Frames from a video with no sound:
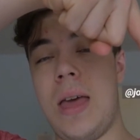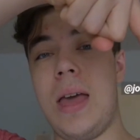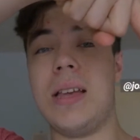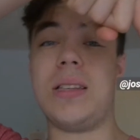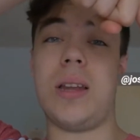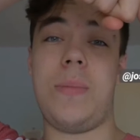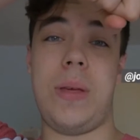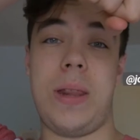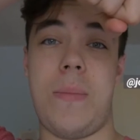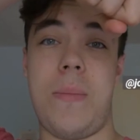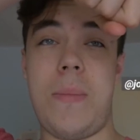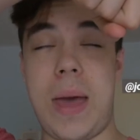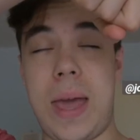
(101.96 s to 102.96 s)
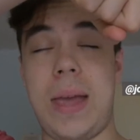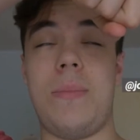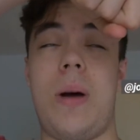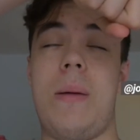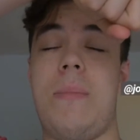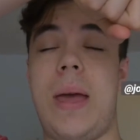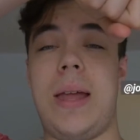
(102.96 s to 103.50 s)
is going to be the main
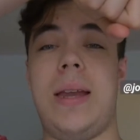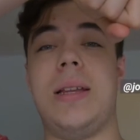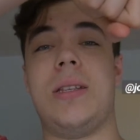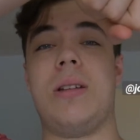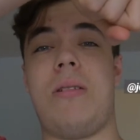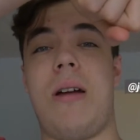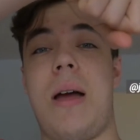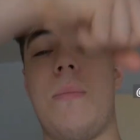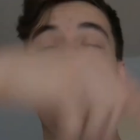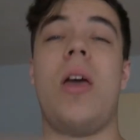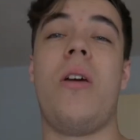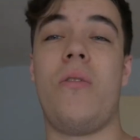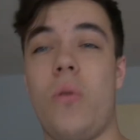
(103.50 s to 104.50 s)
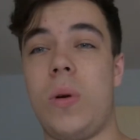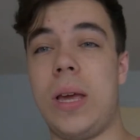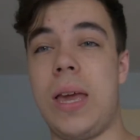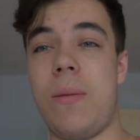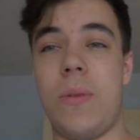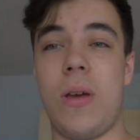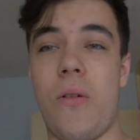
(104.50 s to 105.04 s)
my main Instagram. If you want to
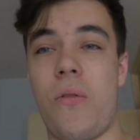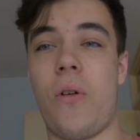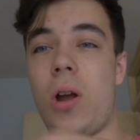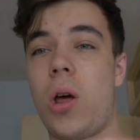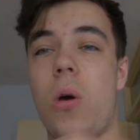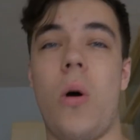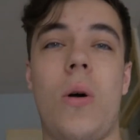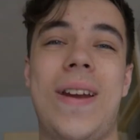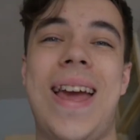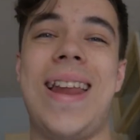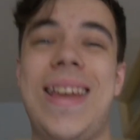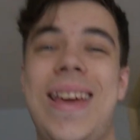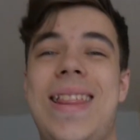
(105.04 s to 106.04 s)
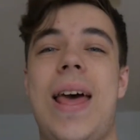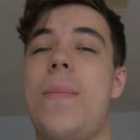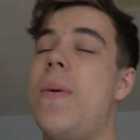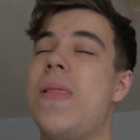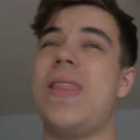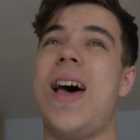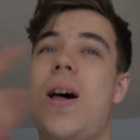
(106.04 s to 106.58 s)
give me a follow on any of
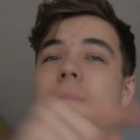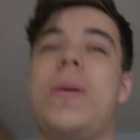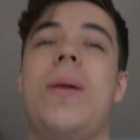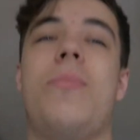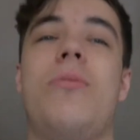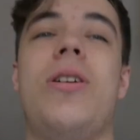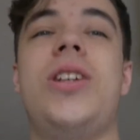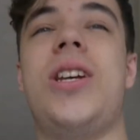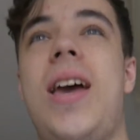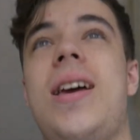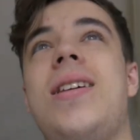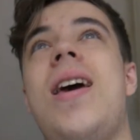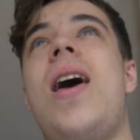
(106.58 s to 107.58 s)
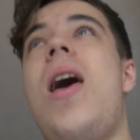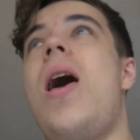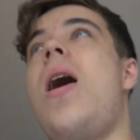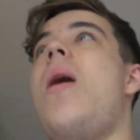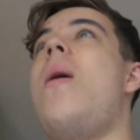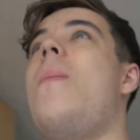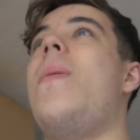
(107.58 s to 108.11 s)
them, that would be appreciated.
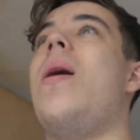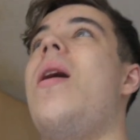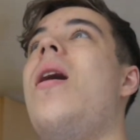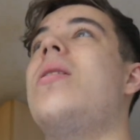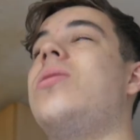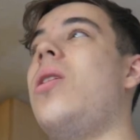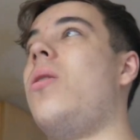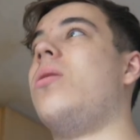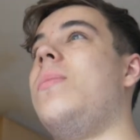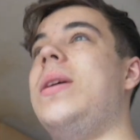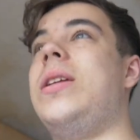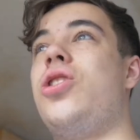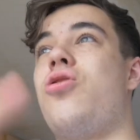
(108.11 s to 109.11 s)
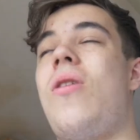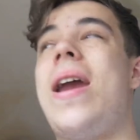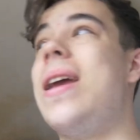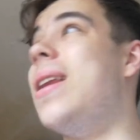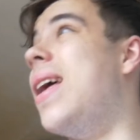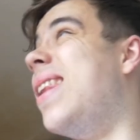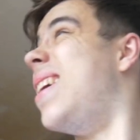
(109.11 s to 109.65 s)
But so I'm going to be
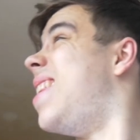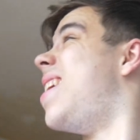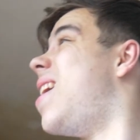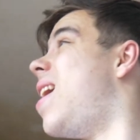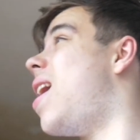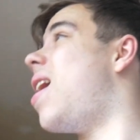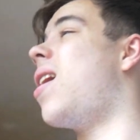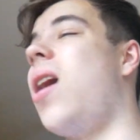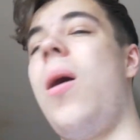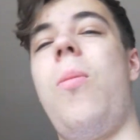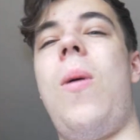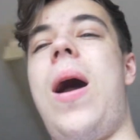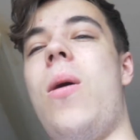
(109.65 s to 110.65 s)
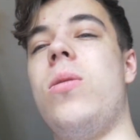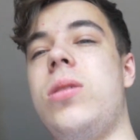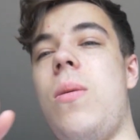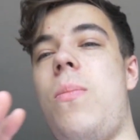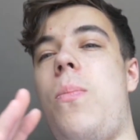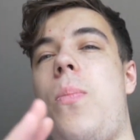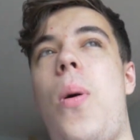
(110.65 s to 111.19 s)
training in a couple hours. I
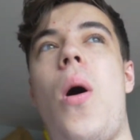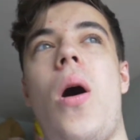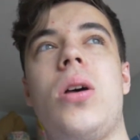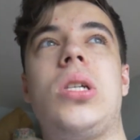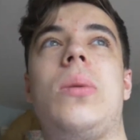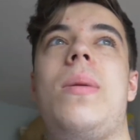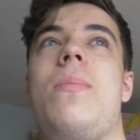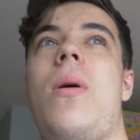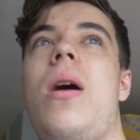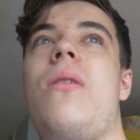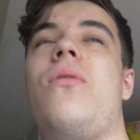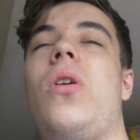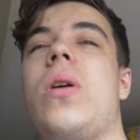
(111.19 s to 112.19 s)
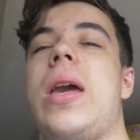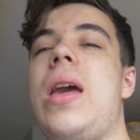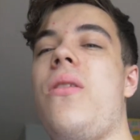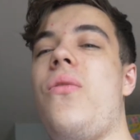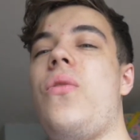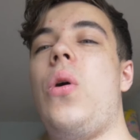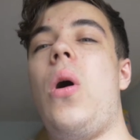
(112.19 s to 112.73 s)
possibly might vlog it.
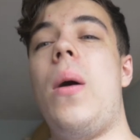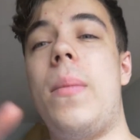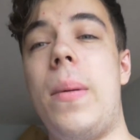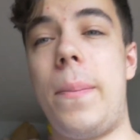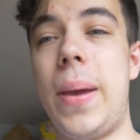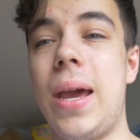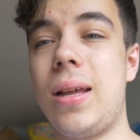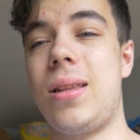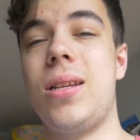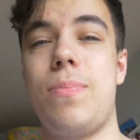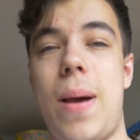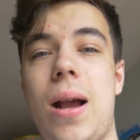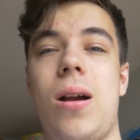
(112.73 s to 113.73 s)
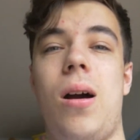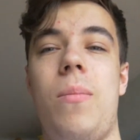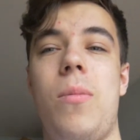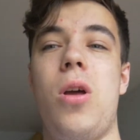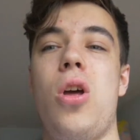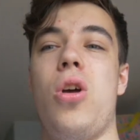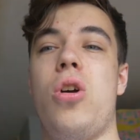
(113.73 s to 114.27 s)
If not, I'm going to pick this back
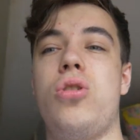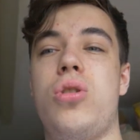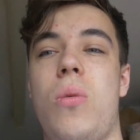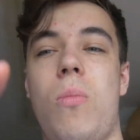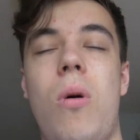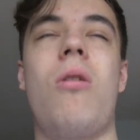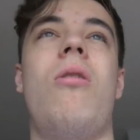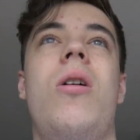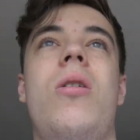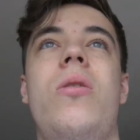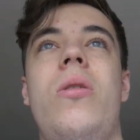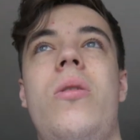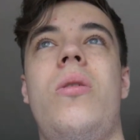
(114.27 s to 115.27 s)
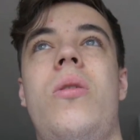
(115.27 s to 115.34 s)
up tomorrow